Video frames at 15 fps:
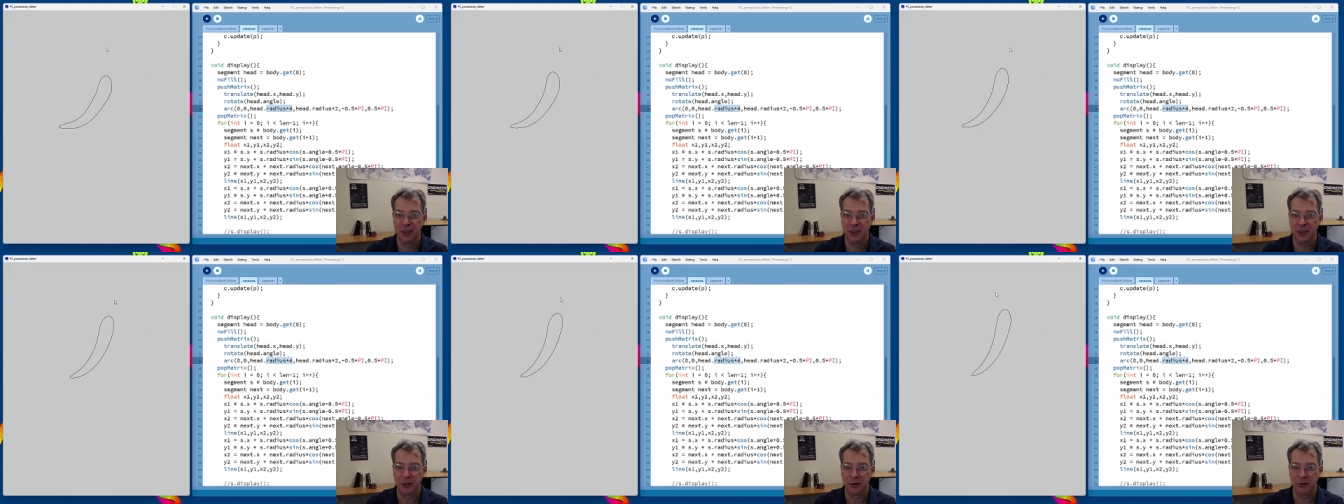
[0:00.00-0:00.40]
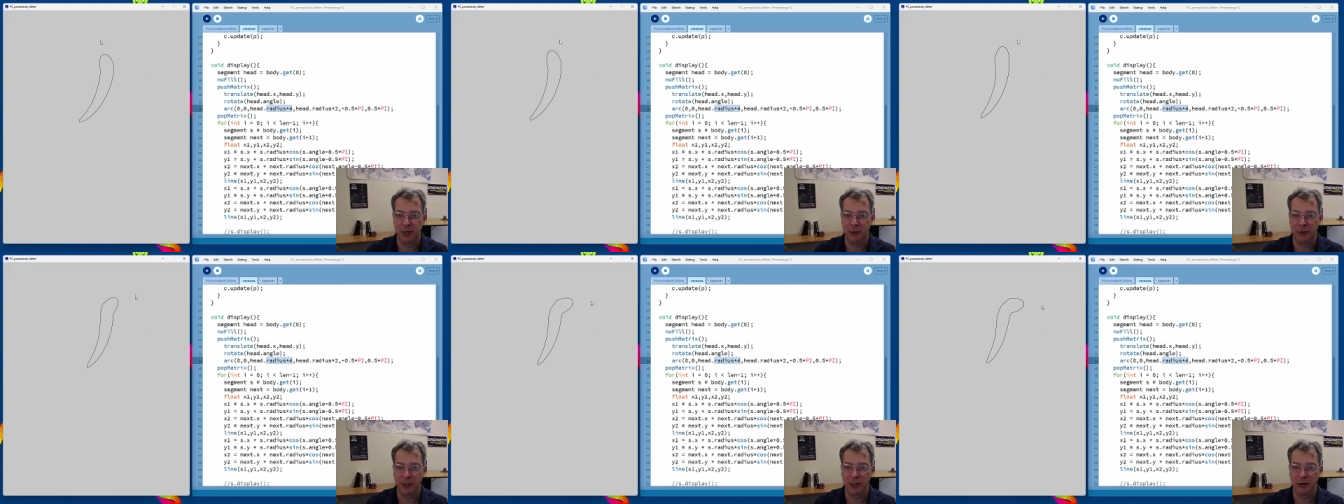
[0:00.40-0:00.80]
So
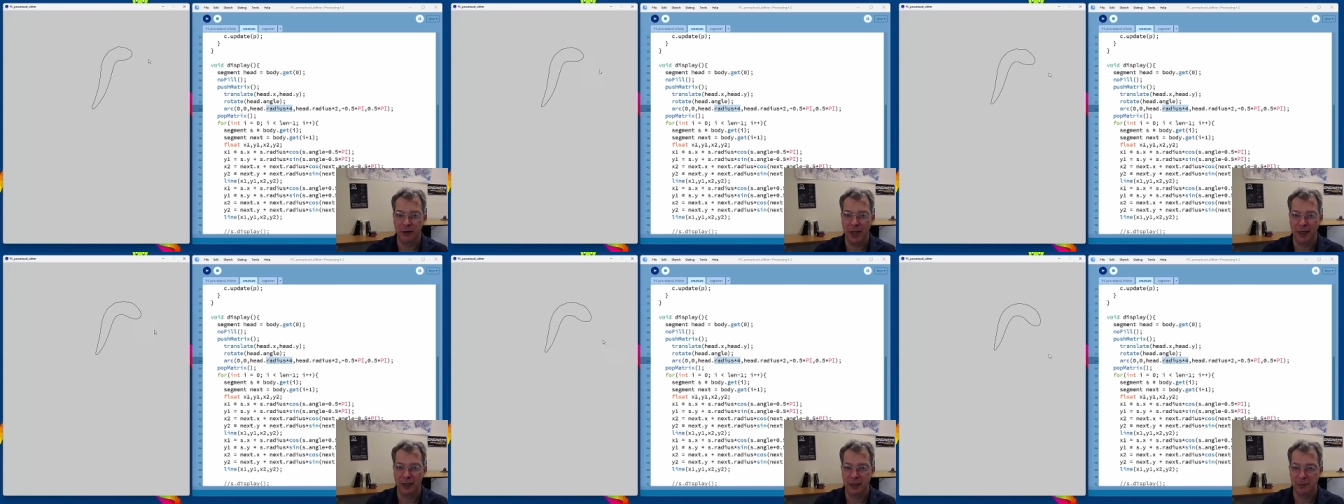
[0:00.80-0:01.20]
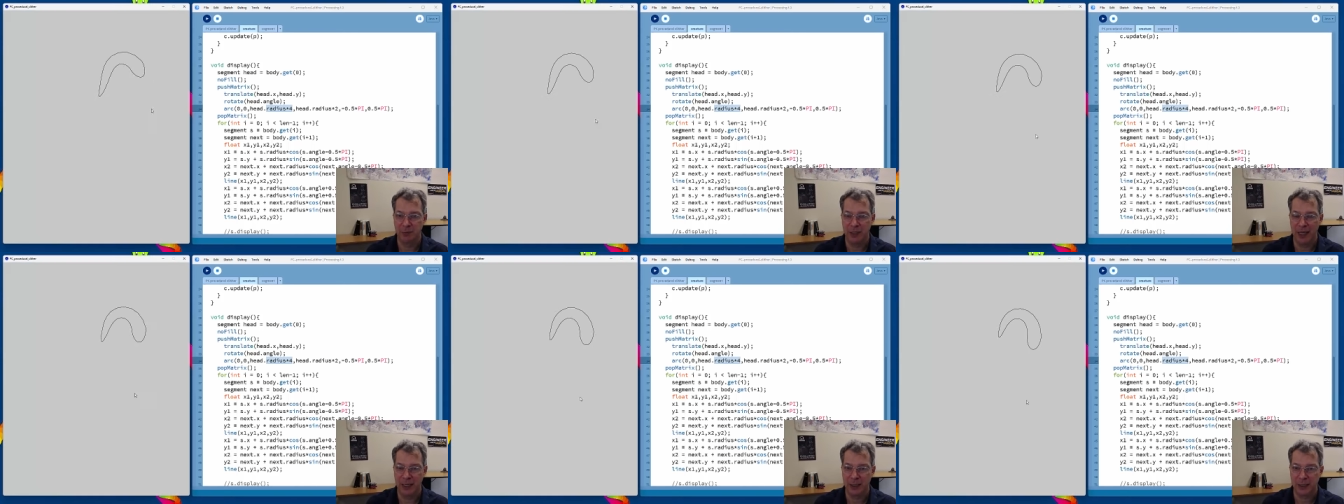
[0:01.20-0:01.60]
there we go, that gives
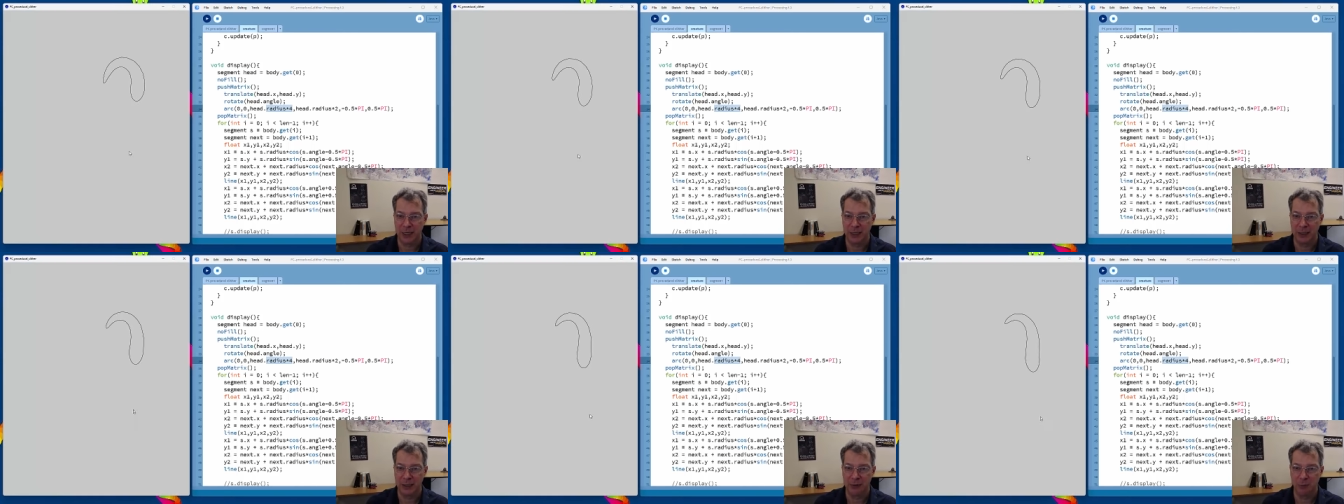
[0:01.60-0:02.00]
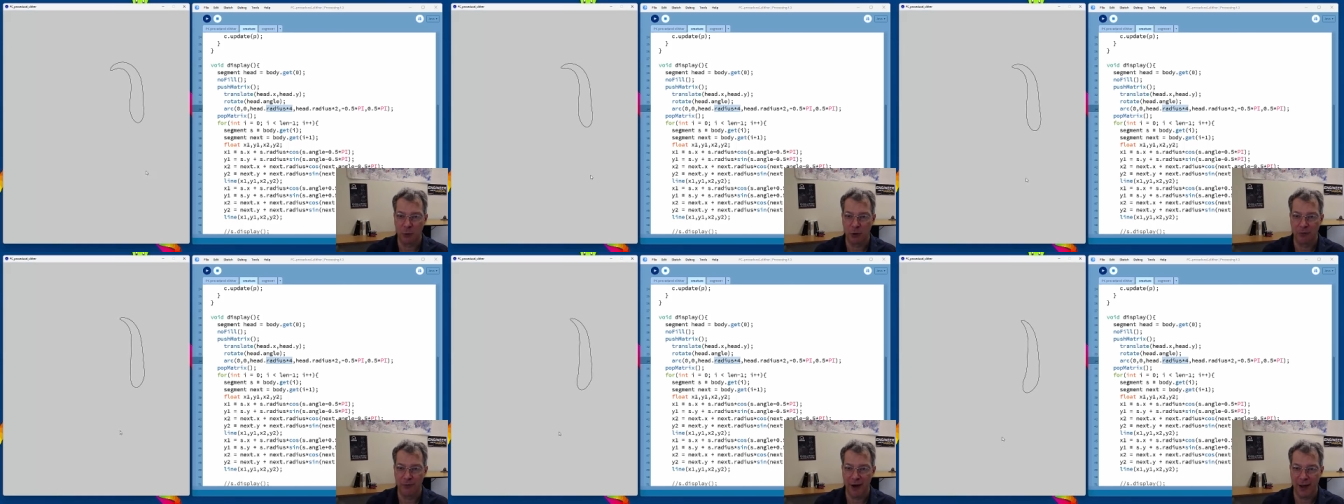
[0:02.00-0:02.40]
me that slightly
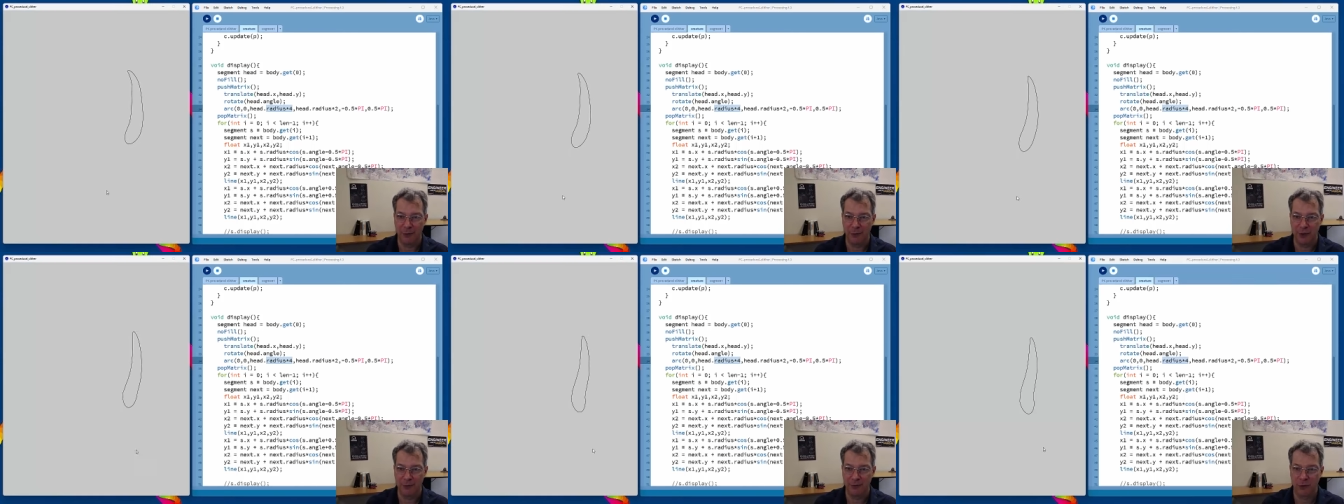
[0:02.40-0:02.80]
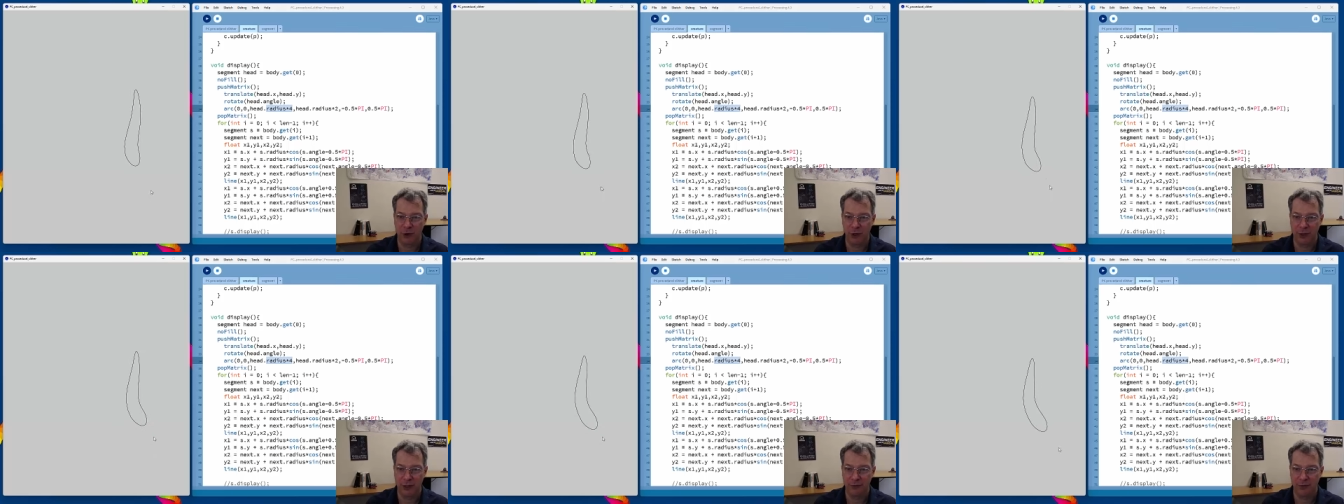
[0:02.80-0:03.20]
more rounded
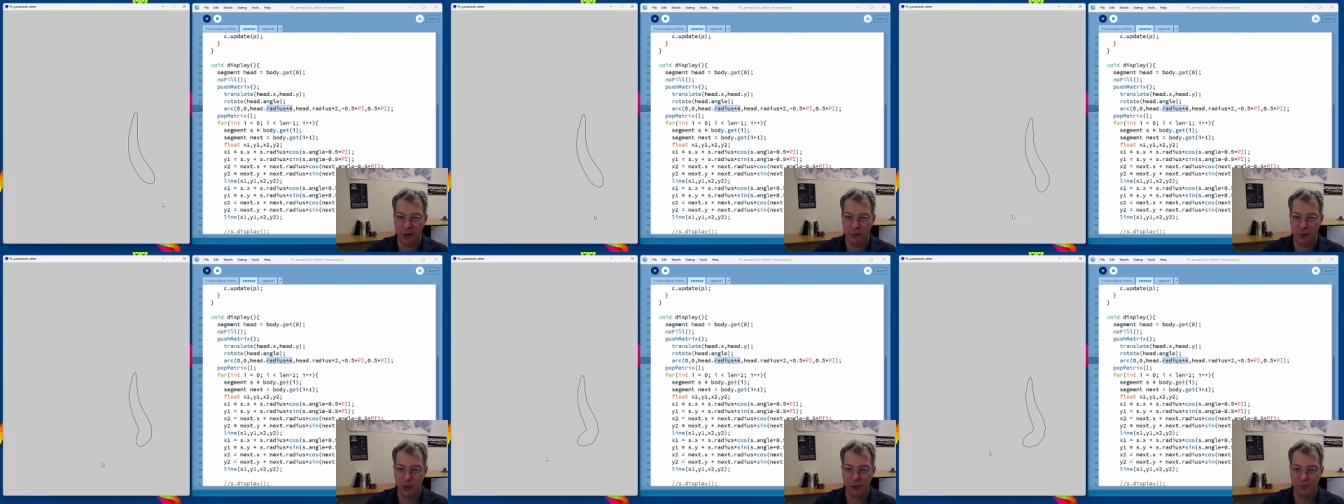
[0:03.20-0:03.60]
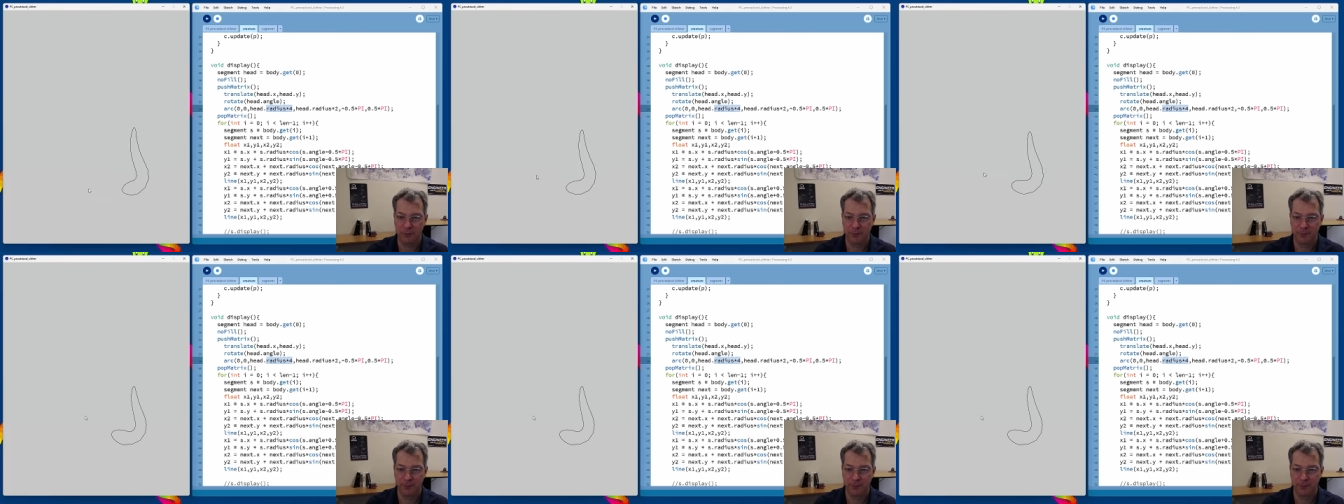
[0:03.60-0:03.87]
front if I want.